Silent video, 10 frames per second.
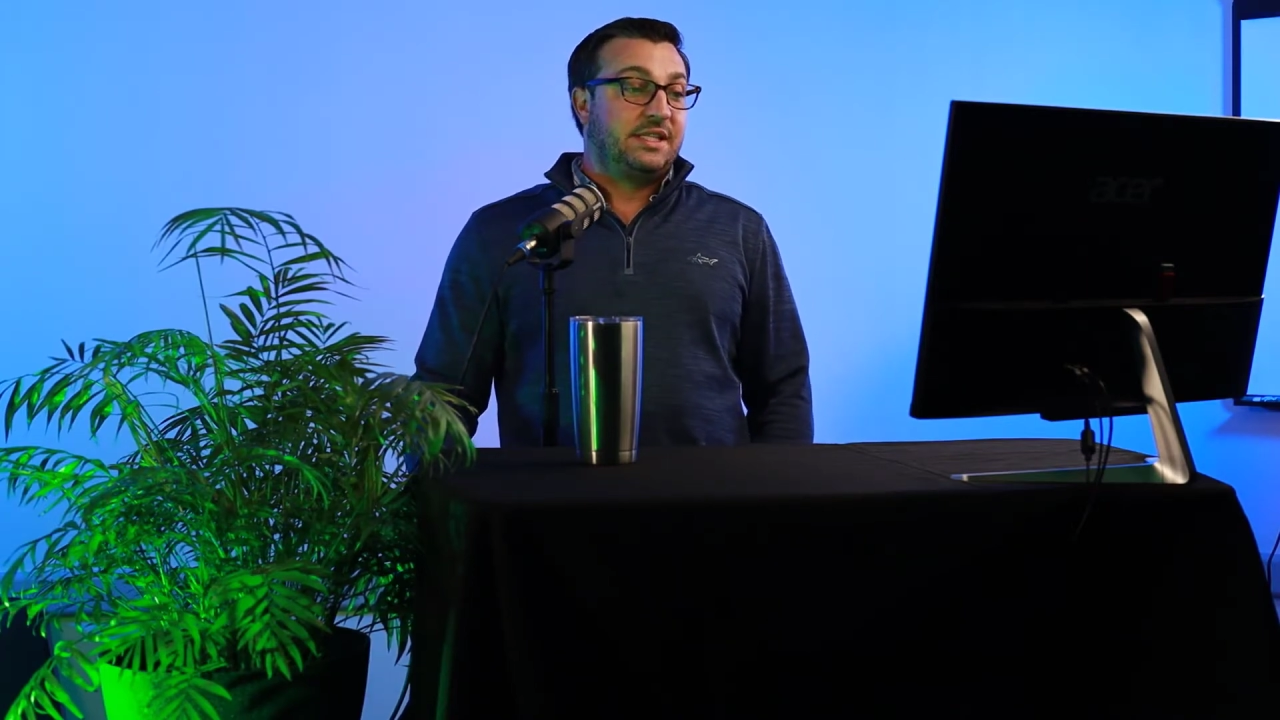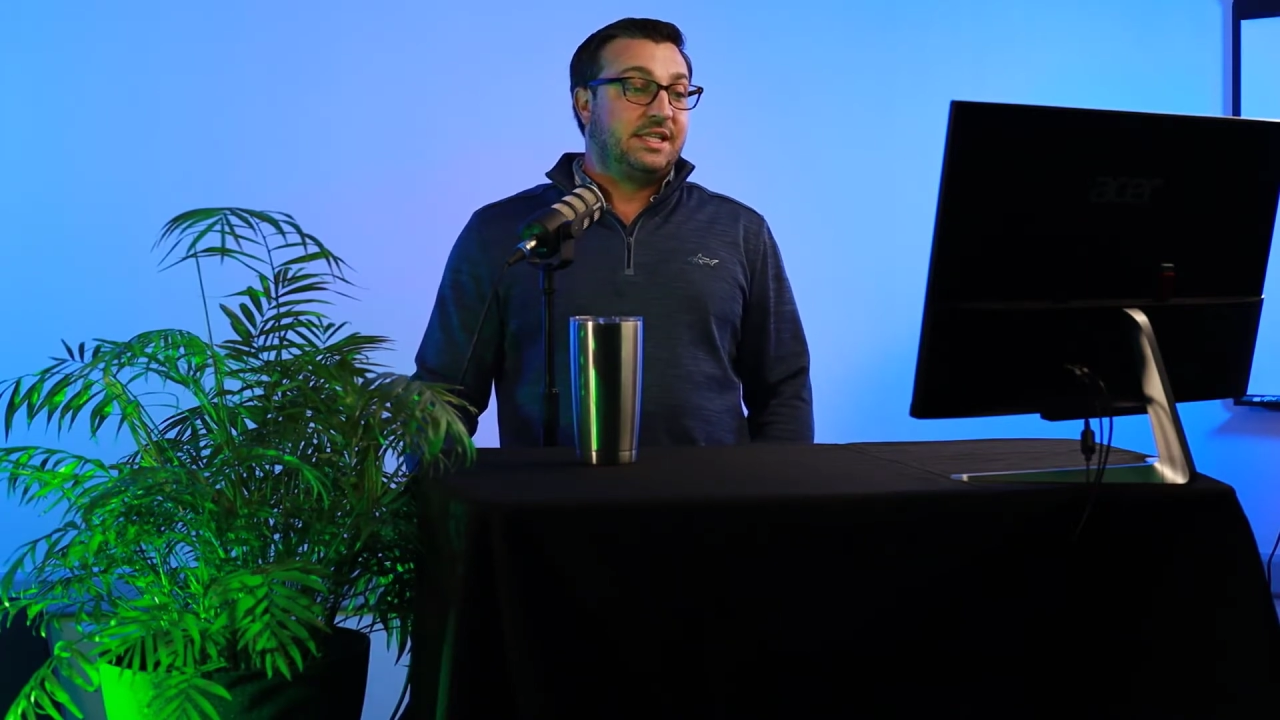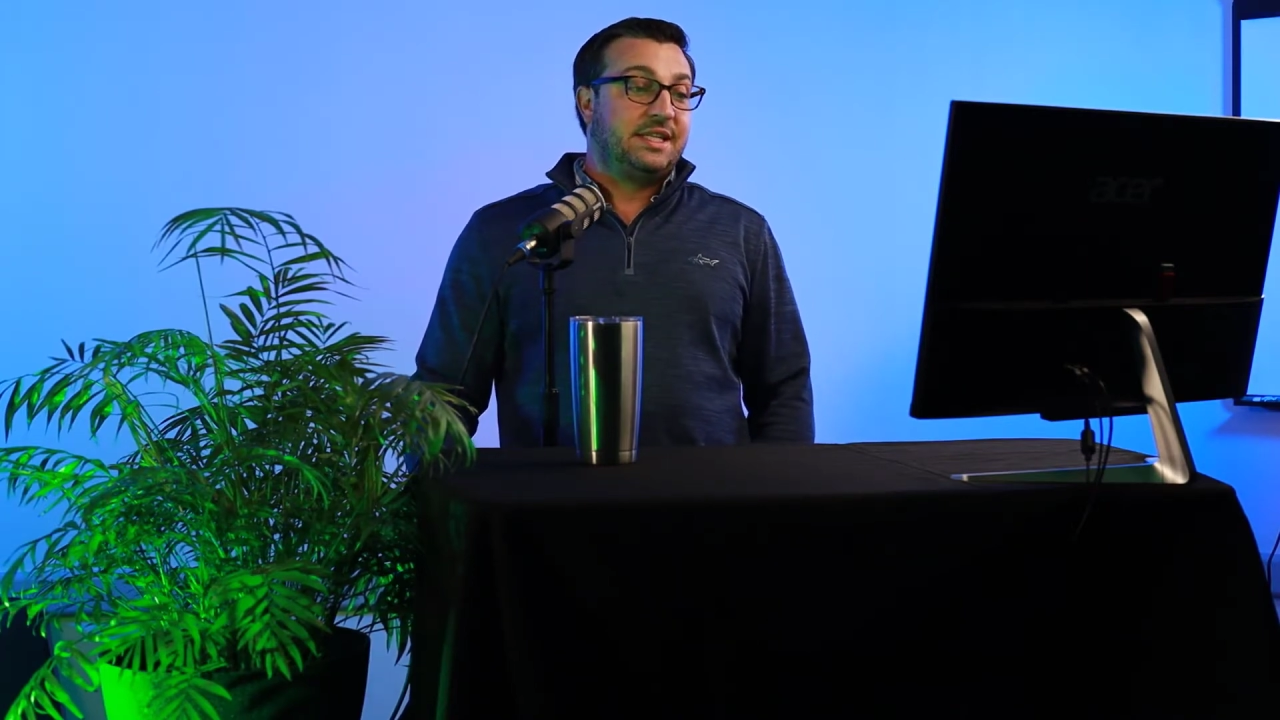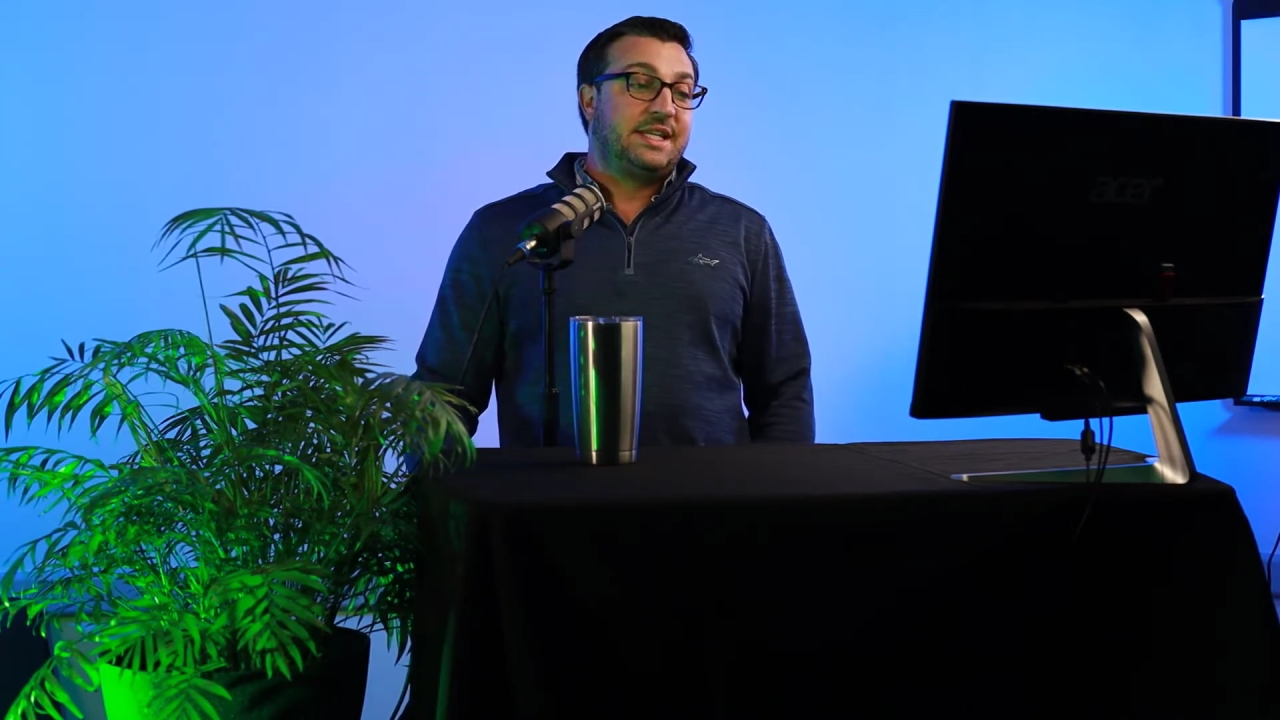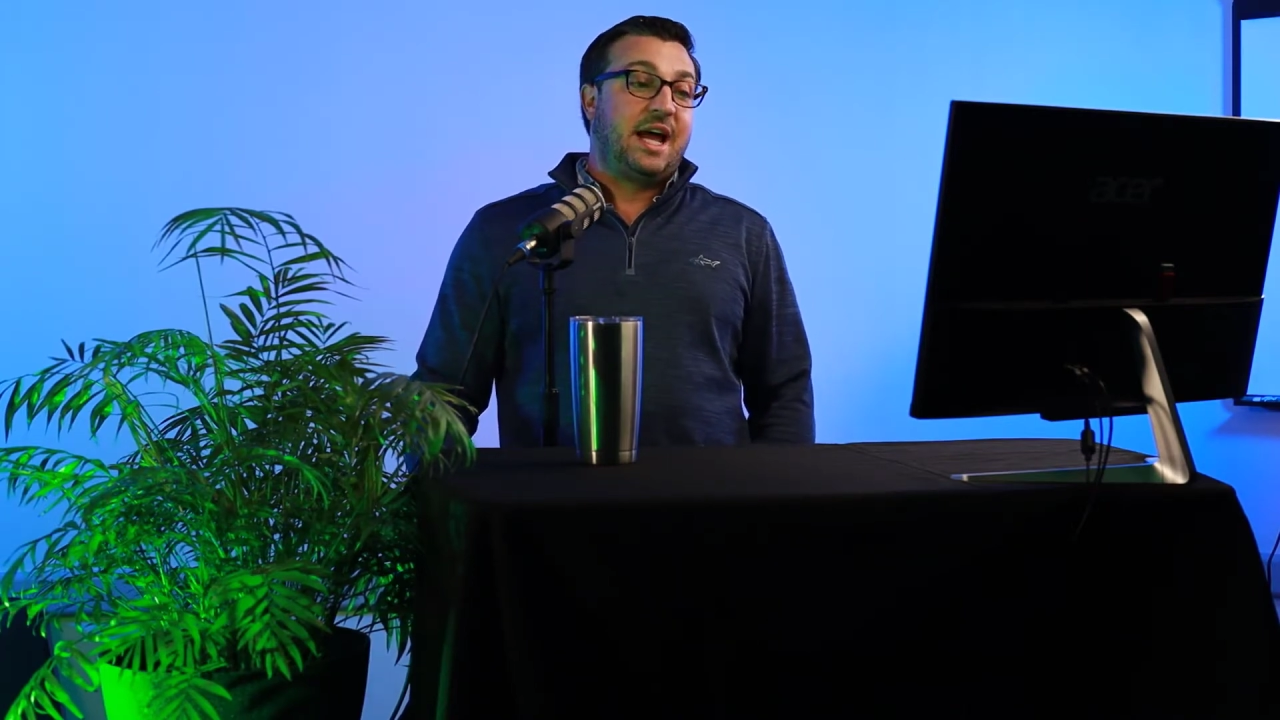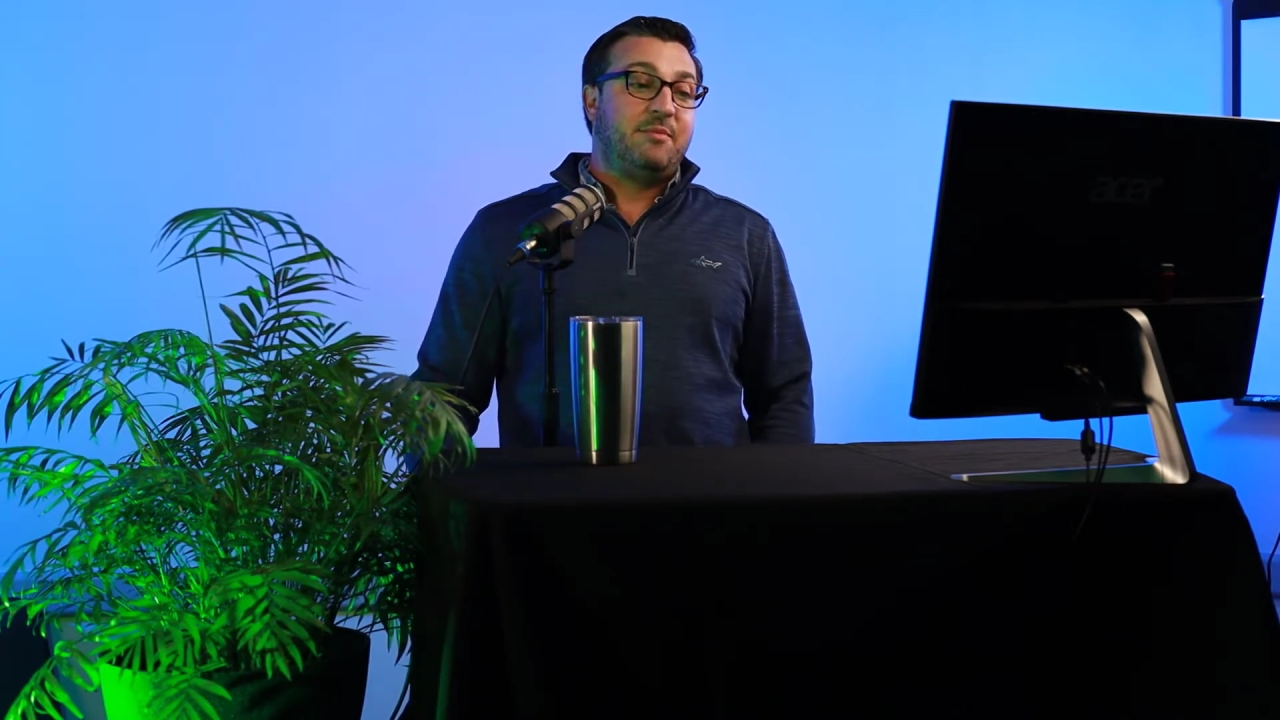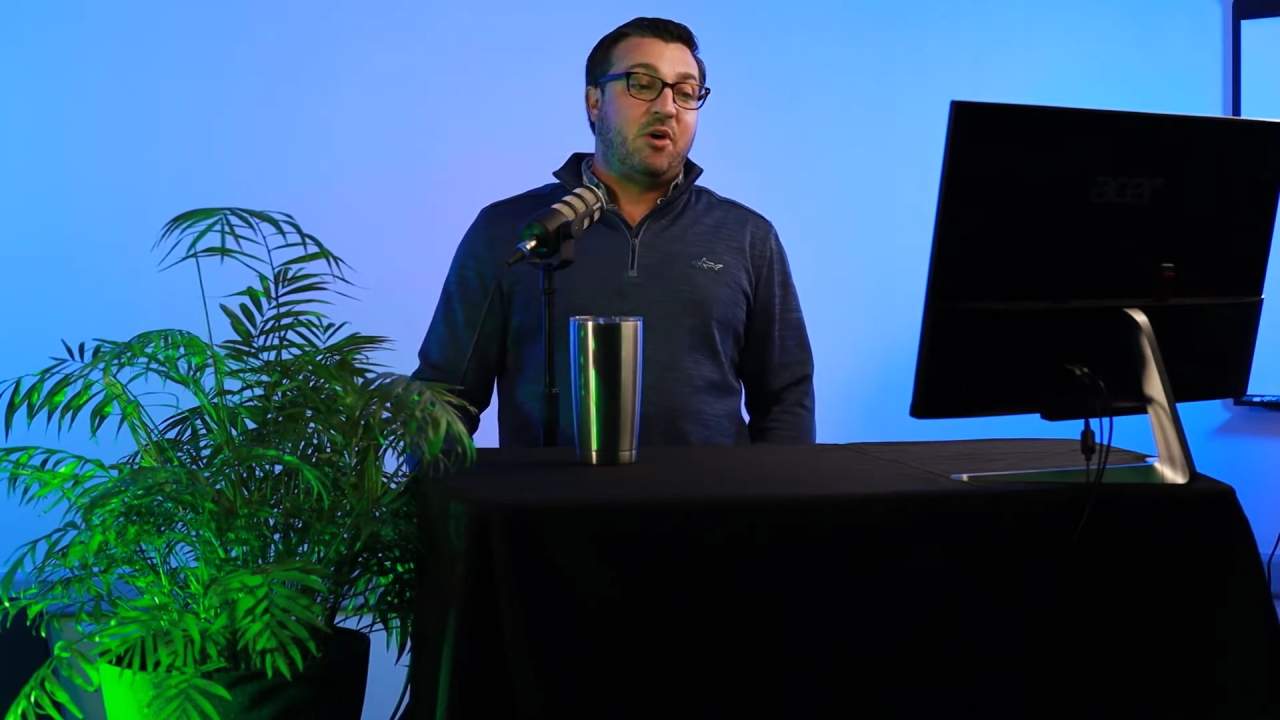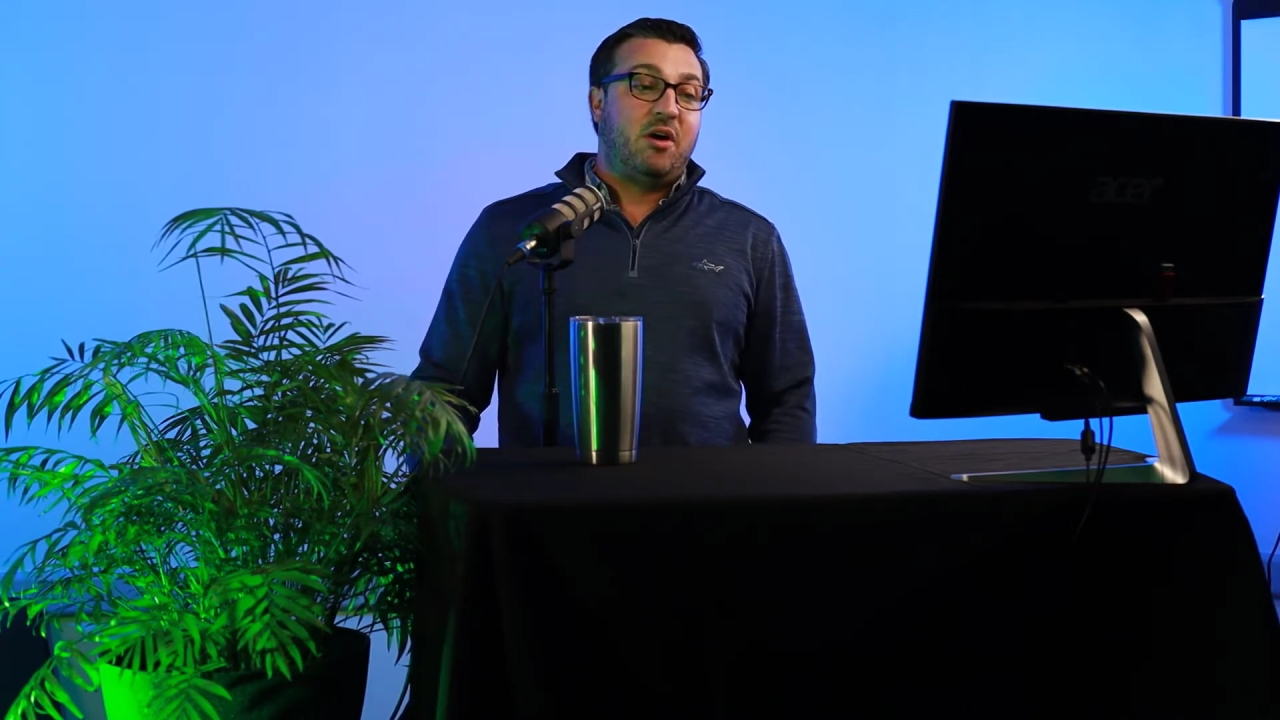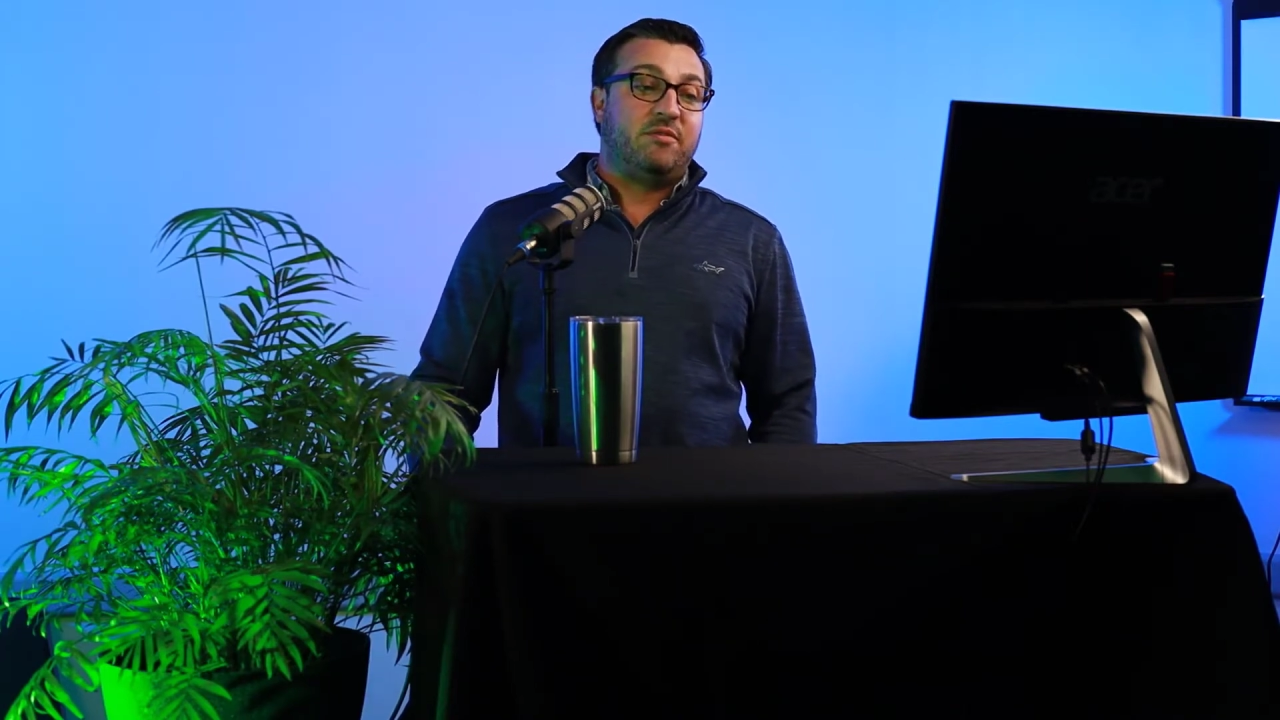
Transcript: and time off